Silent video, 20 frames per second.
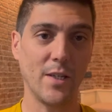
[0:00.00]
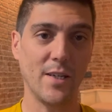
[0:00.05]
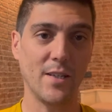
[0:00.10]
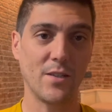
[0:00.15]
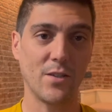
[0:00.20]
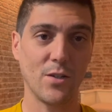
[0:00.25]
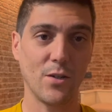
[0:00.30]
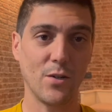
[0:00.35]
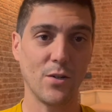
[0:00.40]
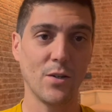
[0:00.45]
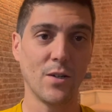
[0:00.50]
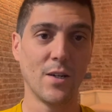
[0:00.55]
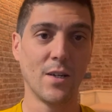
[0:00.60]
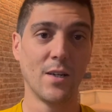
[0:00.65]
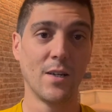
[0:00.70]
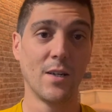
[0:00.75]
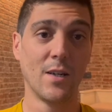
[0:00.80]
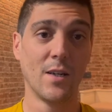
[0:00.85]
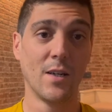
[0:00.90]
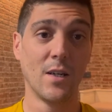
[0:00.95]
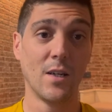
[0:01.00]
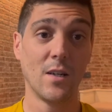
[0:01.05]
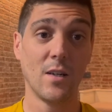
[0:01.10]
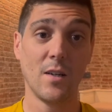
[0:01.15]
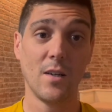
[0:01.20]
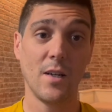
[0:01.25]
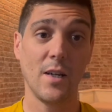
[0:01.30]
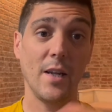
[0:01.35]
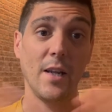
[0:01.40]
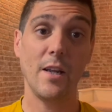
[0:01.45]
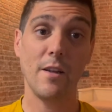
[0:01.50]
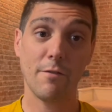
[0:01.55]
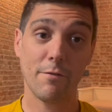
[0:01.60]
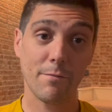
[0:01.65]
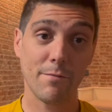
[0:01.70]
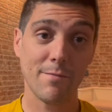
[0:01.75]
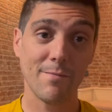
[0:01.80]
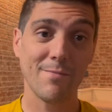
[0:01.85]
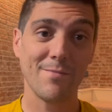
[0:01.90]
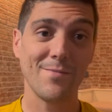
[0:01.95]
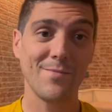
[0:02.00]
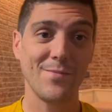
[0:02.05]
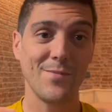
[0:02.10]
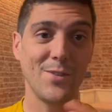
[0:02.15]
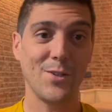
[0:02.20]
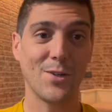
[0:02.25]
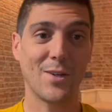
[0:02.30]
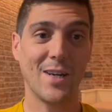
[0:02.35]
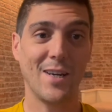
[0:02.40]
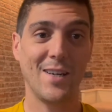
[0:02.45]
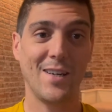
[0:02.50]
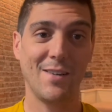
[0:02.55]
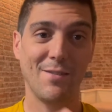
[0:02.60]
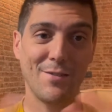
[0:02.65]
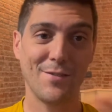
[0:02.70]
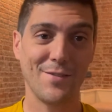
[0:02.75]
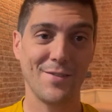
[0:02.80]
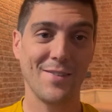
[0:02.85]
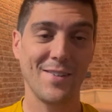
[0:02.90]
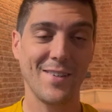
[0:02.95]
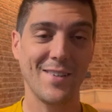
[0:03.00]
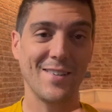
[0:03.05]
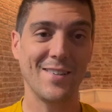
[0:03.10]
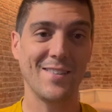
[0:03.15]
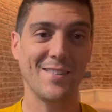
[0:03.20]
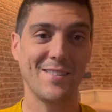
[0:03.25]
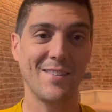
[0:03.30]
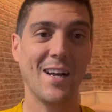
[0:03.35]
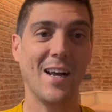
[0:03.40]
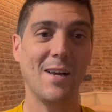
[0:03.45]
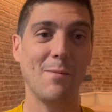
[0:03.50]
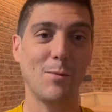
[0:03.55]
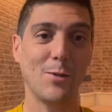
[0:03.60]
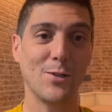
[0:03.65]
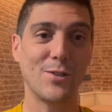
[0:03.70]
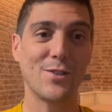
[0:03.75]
So if you can, I would